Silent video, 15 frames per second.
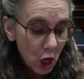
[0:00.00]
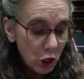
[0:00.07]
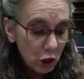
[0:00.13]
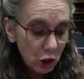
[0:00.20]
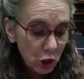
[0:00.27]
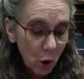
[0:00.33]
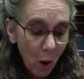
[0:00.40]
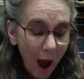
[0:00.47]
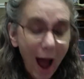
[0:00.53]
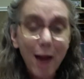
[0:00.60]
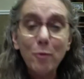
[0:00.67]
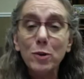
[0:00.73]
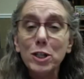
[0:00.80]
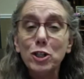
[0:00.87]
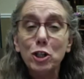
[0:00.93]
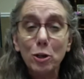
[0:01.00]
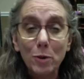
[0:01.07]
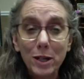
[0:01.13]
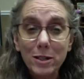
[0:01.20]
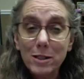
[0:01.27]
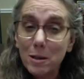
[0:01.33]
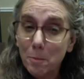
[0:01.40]
So I would do
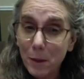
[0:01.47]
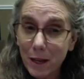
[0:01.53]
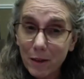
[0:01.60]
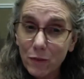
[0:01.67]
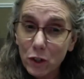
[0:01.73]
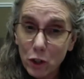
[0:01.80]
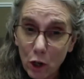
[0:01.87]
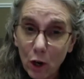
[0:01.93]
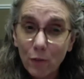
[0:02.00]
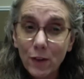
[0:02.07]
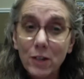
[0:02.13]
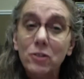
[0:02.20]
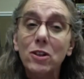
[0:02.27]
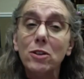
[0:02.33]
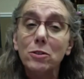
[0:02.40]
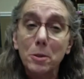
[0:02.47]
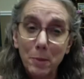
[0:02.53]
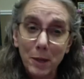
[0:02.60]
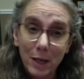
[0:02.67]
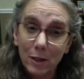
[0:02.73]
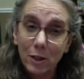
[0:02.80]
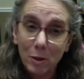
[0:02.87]
it to be of service and to
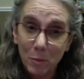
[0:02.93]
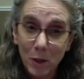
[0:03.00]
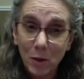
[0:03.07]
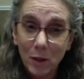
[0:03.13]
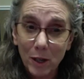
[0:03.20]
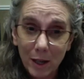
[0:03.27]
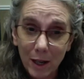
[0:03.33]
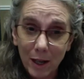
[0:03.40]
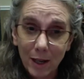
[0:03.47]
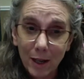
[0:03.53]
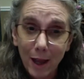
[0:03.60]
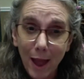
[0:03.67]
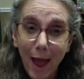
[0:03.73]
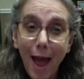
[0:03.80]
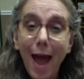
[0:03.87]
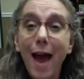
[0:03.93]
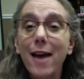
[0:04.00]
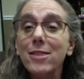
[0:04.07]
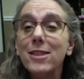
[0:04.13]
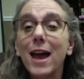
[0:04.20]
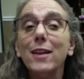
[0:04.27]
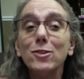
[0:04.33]
be in community,
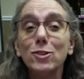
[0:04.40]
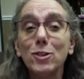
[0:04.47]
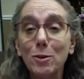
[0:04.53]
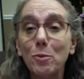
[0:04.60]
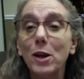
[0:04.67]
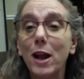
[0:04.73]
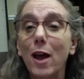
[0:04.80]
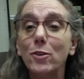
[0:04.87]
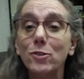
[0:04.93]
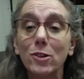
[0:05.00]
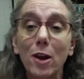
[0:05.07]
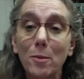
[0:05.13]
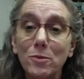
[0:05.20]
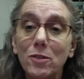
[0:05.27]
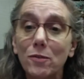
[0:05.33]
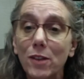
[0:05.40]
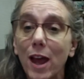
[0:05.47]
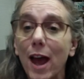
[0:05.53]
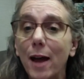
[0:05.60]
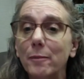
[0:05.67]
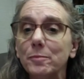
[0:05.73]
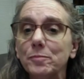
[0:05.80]
and then see what else comes of that.